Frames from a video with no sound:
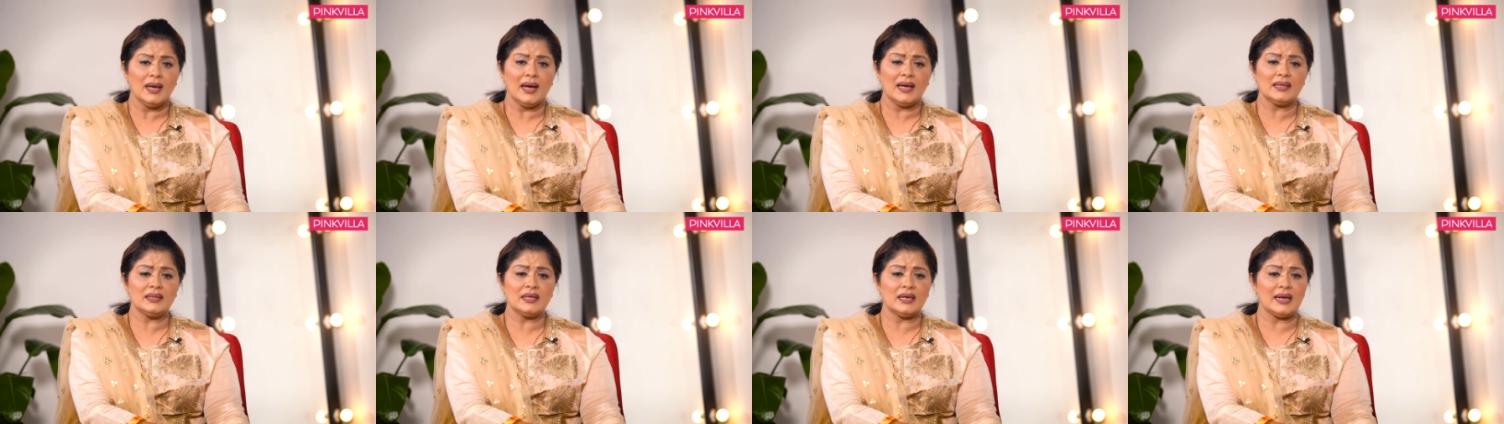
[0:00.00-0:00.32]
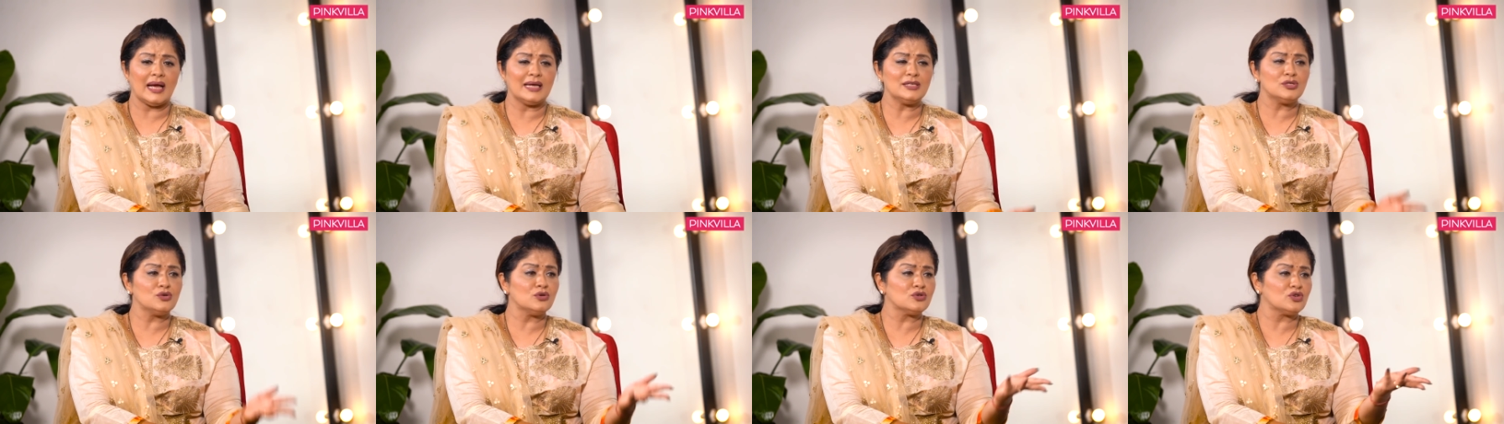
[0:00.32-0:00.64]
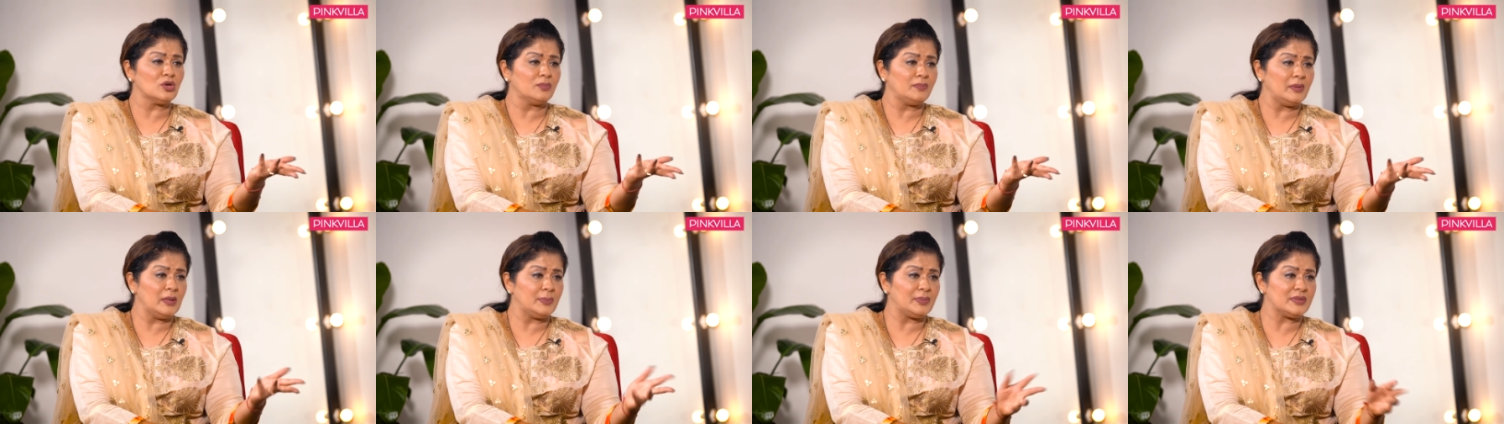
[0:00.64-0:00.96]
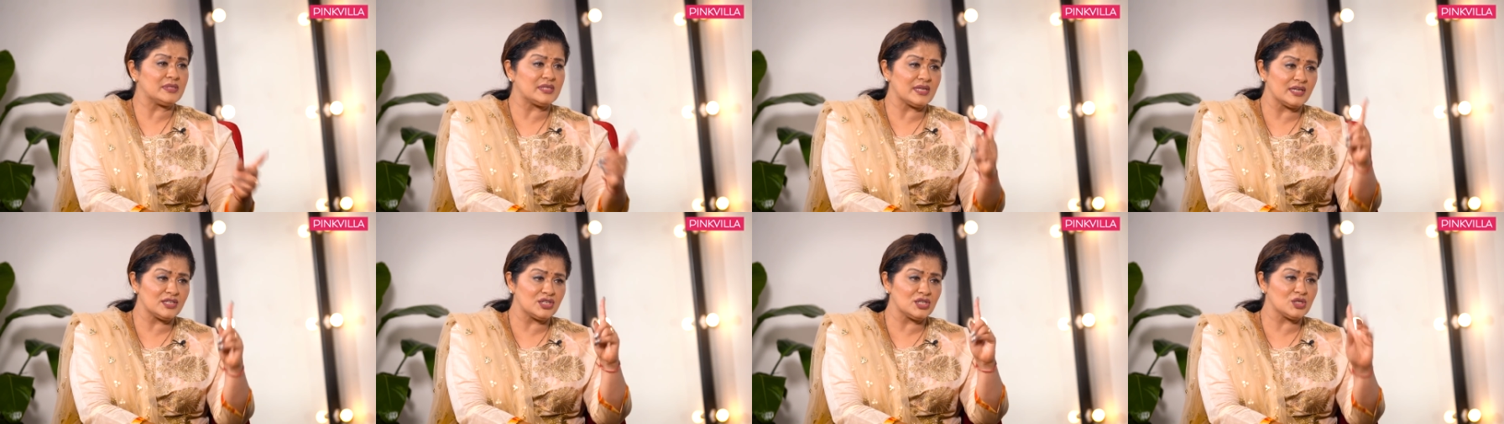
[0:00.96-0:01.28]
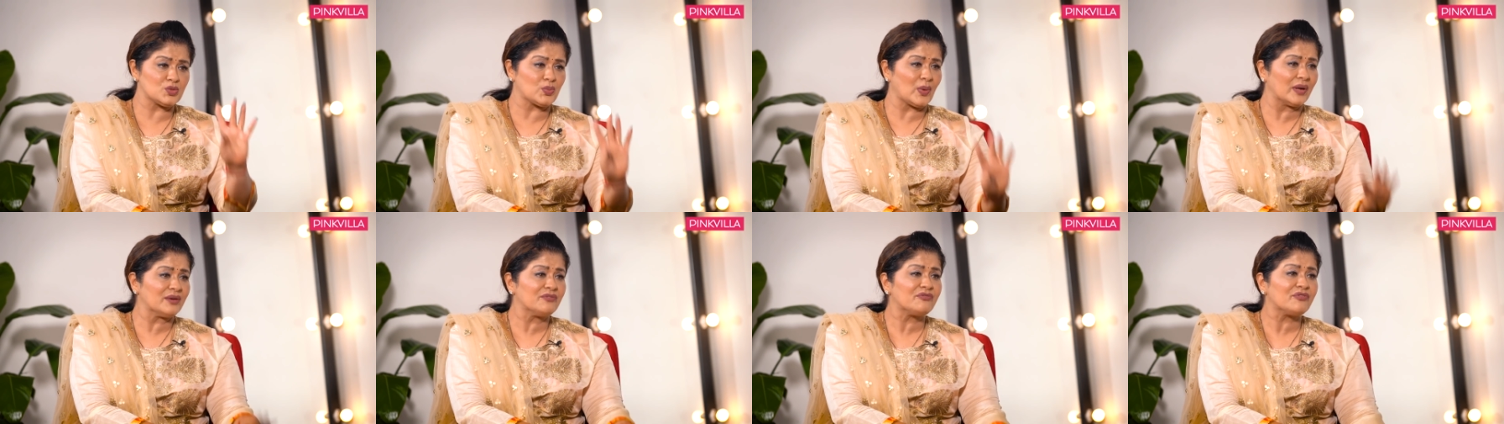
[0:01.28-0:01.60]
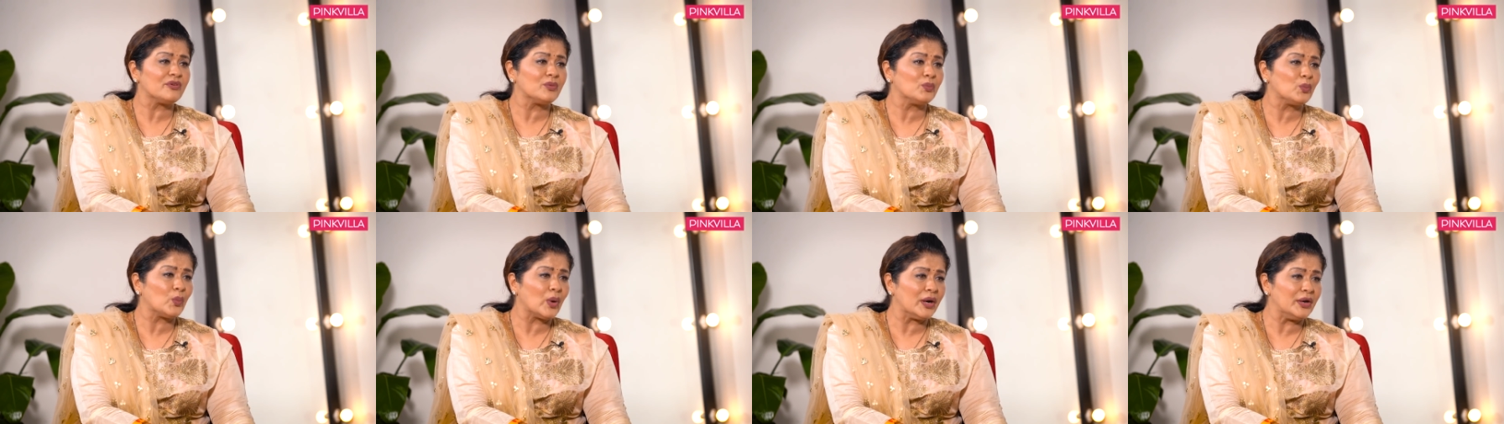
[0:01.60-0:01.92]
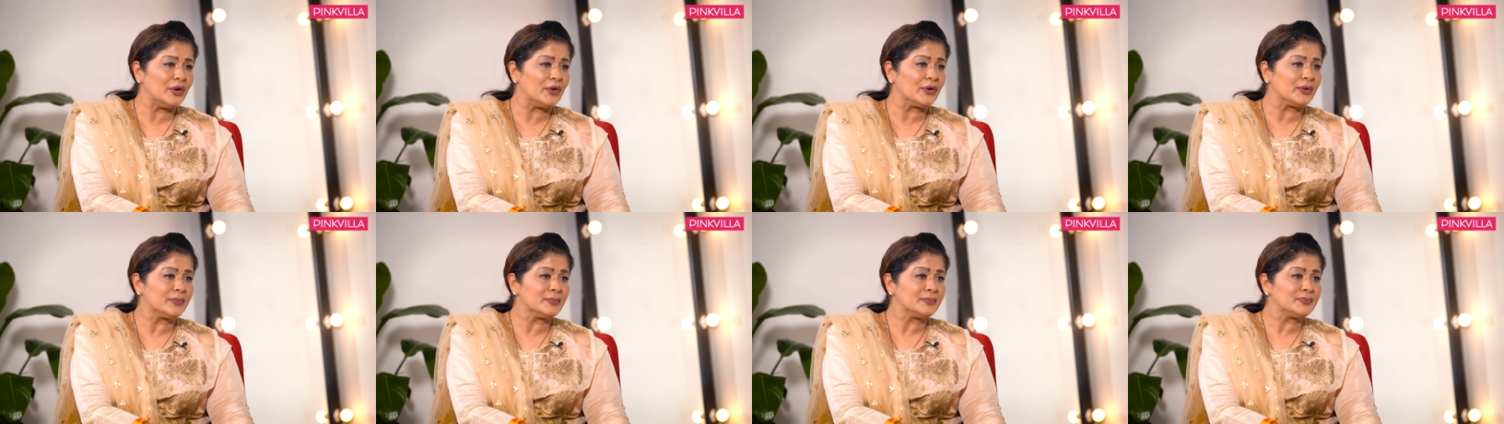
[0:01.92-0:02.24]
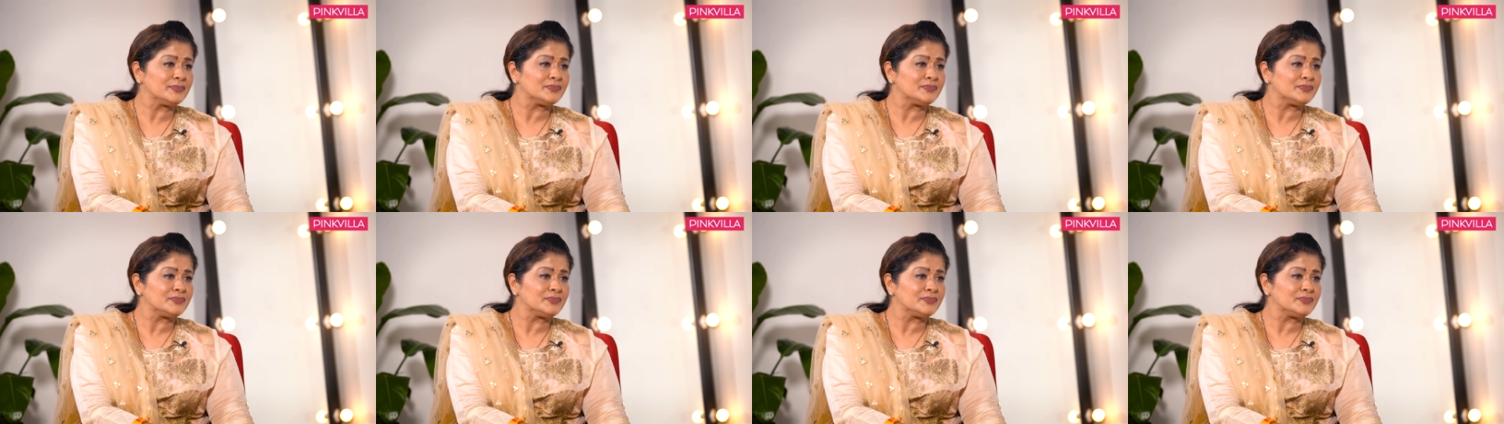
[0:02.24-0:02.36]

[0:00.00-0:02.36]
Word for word: And then, as usual, people said she's one film wonder.